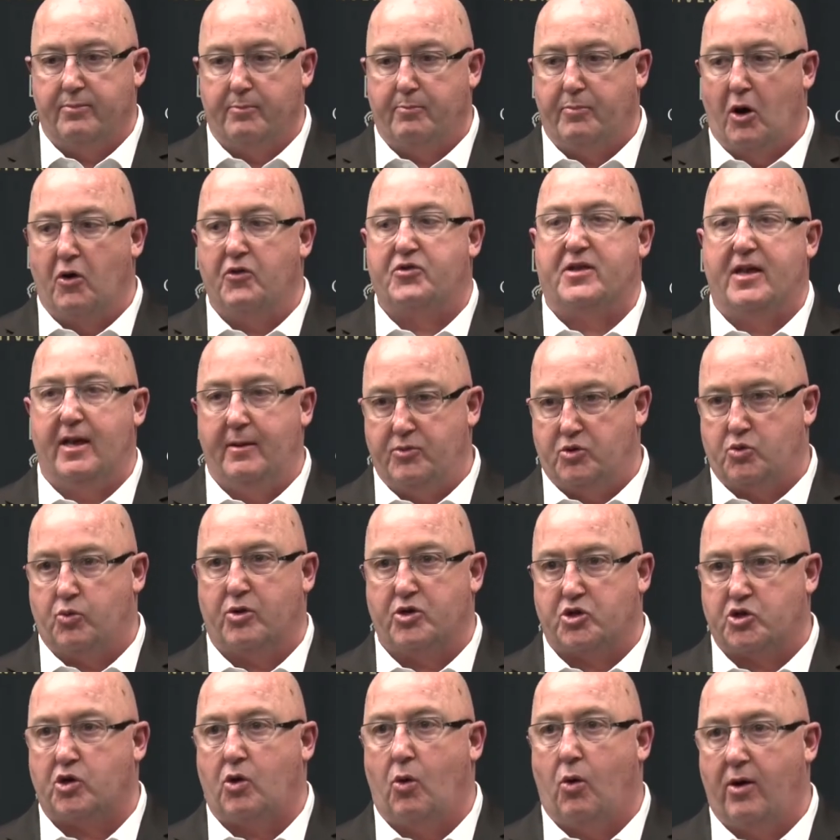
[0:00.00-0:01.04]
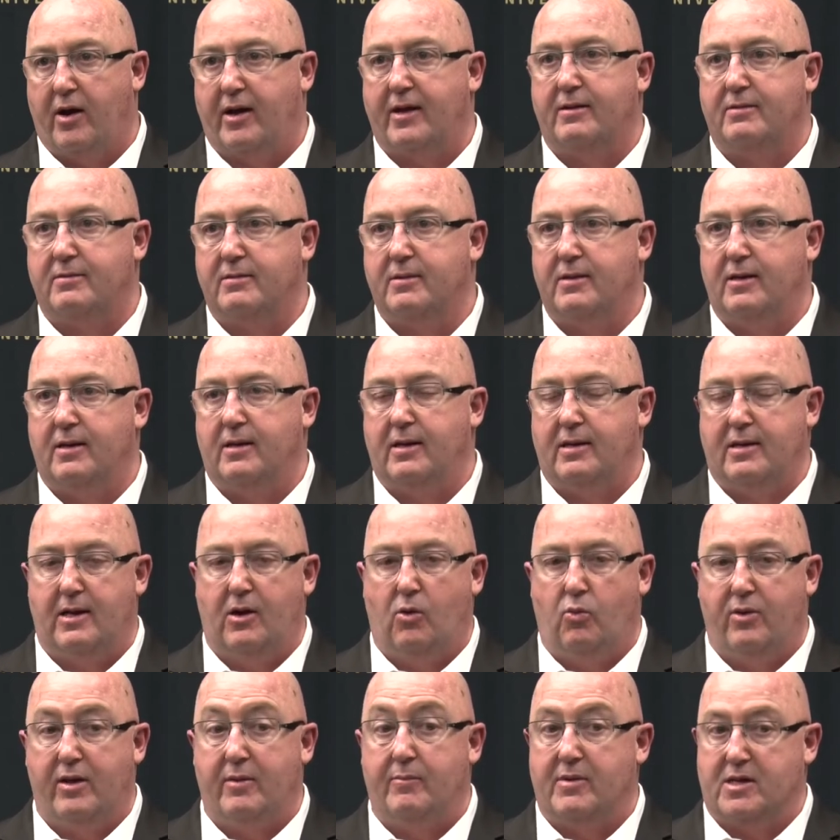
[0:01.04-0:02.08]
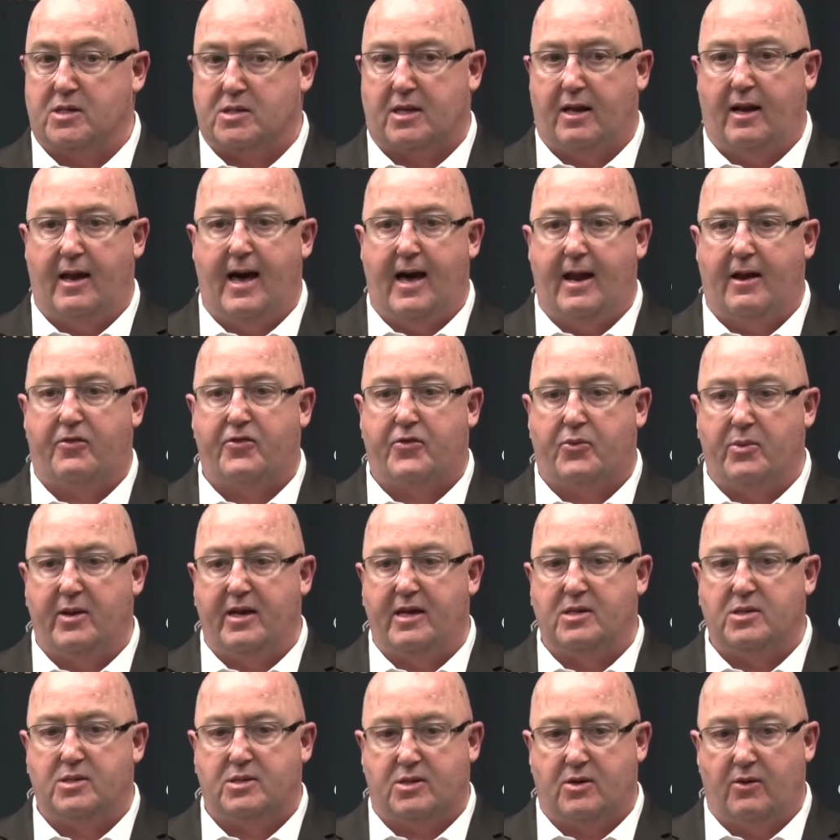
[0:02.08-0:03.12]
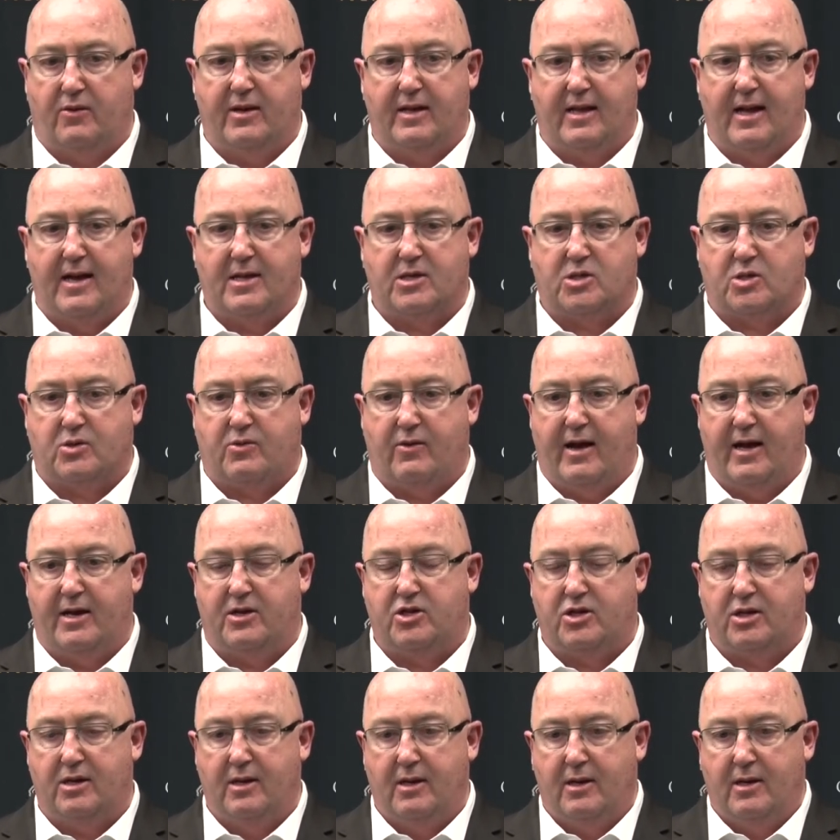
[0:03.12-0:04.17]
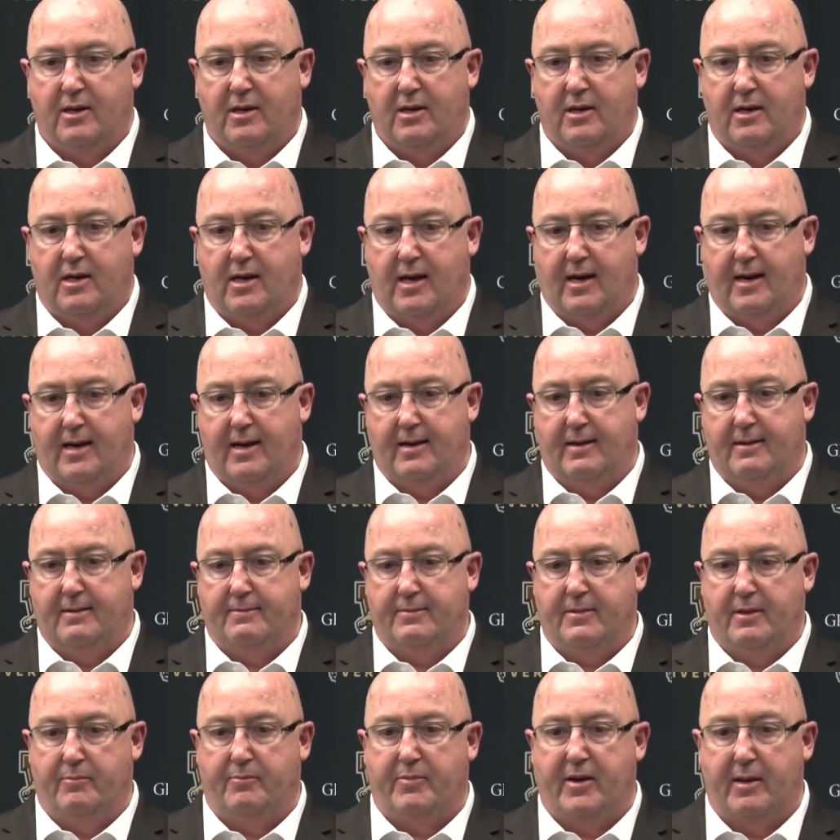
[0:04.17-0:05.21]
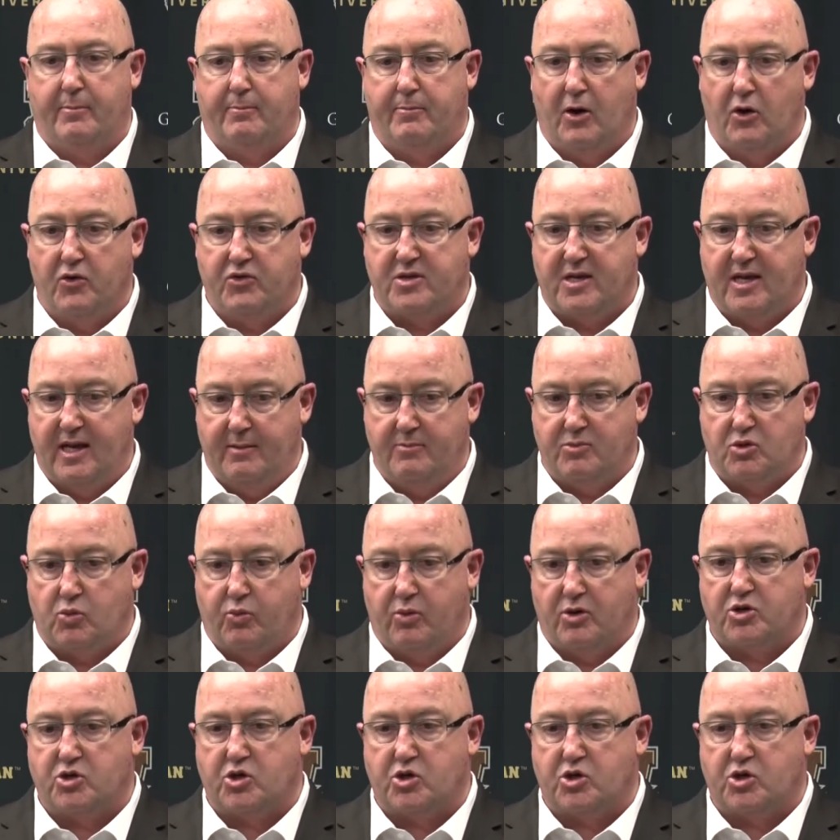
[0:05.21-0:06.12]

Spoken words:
both teams were scoring. We missed a lot of threes during that stretch, but both teams were